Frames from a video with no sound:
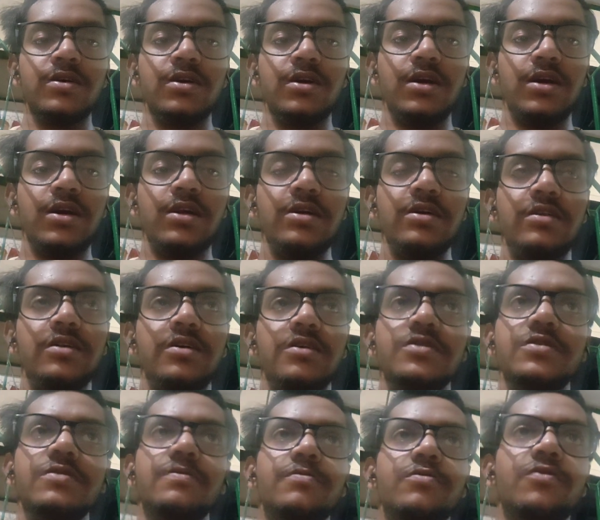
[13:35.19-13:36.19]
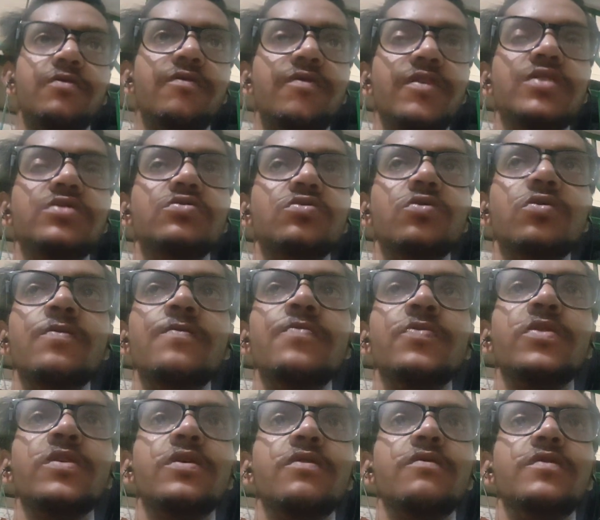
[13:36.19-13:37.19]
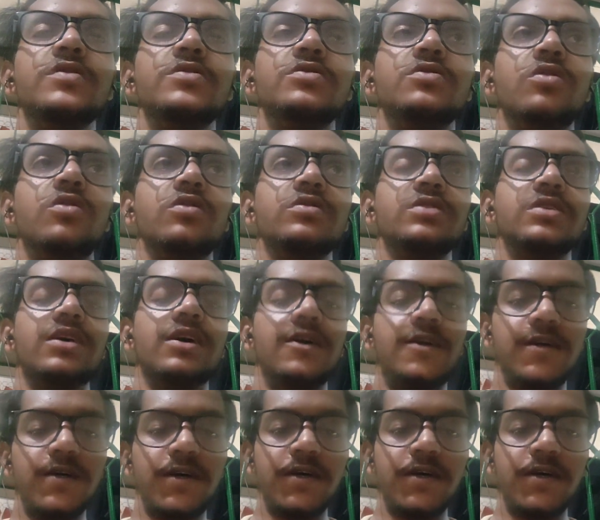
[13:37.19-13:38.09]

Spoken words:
And there is a proviso which talks that